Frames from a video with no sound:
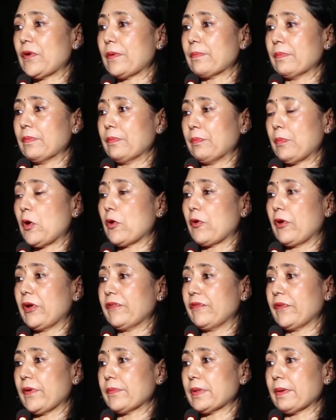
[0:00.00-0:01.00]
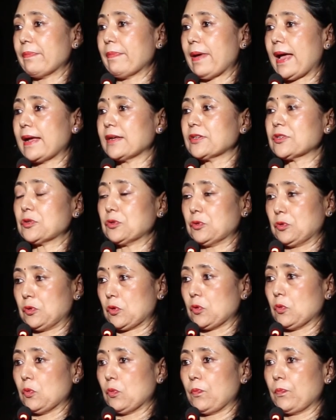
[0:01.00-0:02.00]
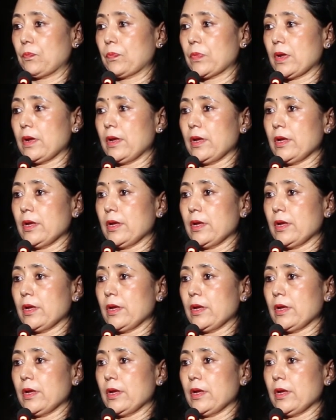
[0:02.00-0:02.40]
from borrowing from the banks to grow.